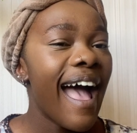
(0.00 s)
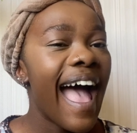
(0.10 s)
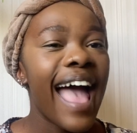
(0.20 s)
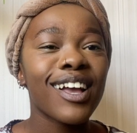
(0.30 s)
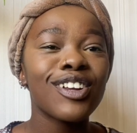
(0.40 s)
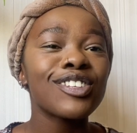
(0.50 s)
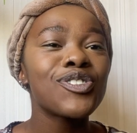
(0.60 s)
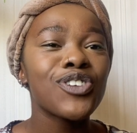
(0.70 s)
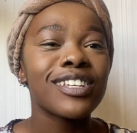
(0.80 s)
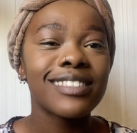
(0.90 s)
I cannot
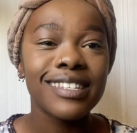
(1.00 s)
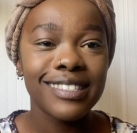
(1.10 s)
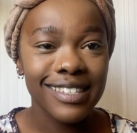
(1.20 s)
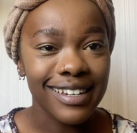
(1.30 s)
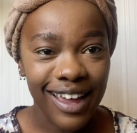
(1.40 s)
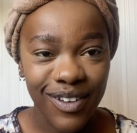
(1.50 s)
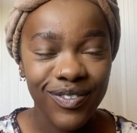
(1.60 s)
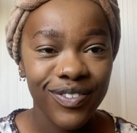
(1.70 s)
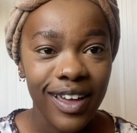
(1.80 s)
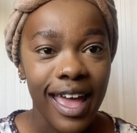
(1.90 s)
stress this enough.
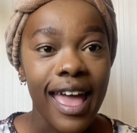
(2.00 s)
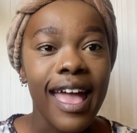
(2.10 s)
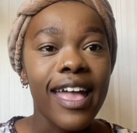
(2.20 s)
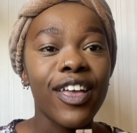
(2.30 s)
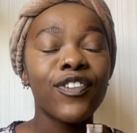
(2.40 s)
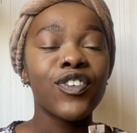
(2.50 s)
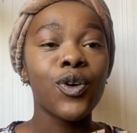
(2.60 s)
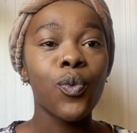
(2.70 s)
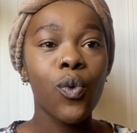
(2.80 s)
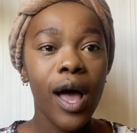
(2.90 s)
If you
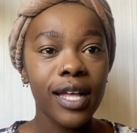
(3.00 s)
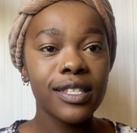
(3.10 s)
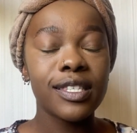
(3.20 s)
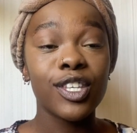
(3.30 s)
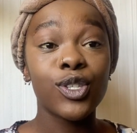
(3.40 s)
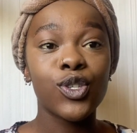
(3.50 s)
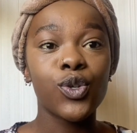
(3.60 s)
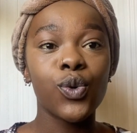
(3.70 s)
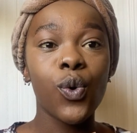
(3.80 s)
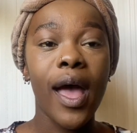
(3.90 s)
want
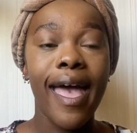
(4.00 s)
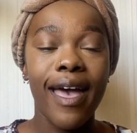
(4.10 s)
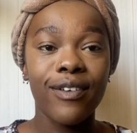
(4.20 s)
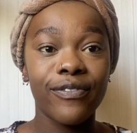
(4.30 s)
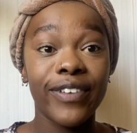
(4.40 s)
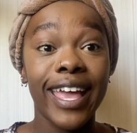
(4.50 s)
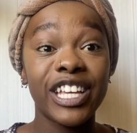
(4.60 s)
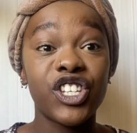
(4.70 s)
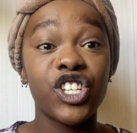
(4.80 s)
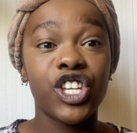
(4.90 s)
to have a
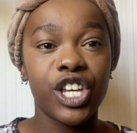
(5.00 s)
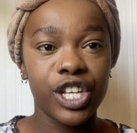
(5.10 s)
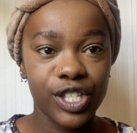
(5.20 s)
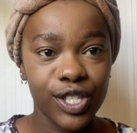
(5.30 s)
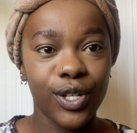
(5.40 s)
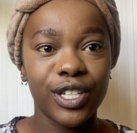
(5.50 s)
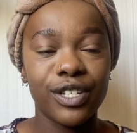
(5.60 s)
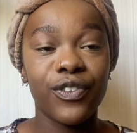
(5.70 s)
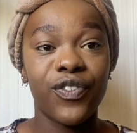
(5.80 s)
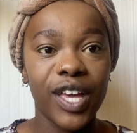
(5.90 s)
chiseled
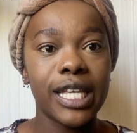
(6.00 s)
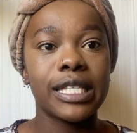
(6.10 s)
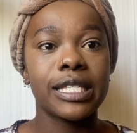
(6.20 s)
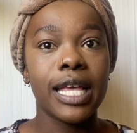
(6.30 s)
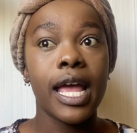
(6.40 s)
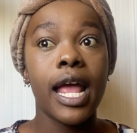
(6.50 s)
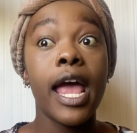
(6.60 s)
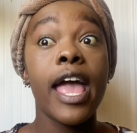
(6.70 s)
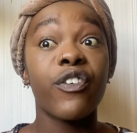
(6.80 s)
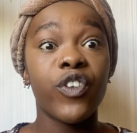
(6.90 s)
face,
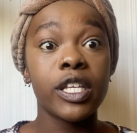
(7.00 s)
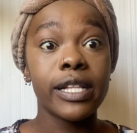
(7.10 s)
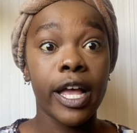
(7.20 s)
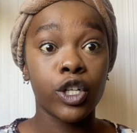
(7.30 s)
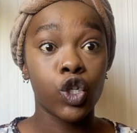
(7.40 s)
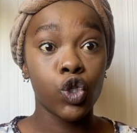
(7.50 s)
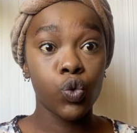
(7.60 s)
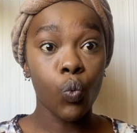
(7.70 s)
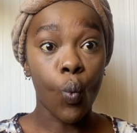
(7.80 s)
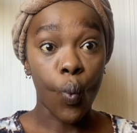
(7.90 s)
a face like this,
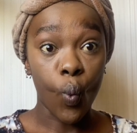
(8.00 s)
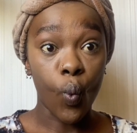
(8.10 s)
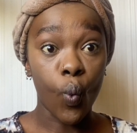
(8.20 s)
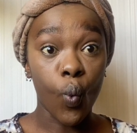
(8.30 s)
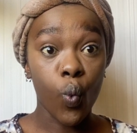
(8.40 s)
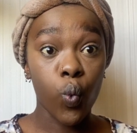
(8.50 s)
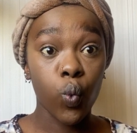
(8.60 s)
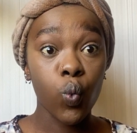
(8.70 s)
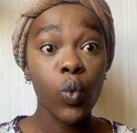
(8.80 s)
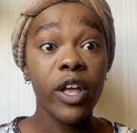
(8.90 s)

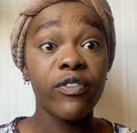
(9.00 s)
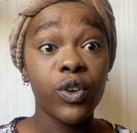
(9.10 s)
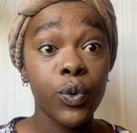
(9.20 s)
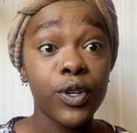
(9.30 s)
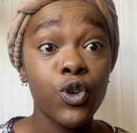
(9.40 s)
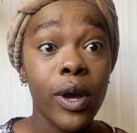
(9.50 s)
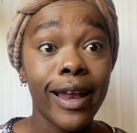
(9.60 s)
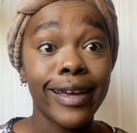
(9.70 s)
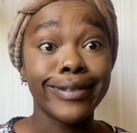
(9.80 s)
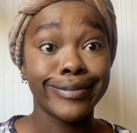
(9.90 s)
even when you are
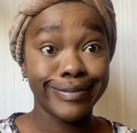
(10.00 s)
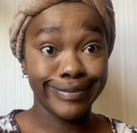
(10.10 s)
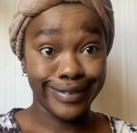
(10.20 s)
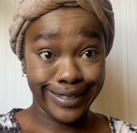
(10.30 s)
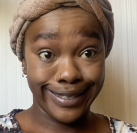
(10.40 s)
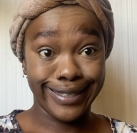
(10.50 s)
like this,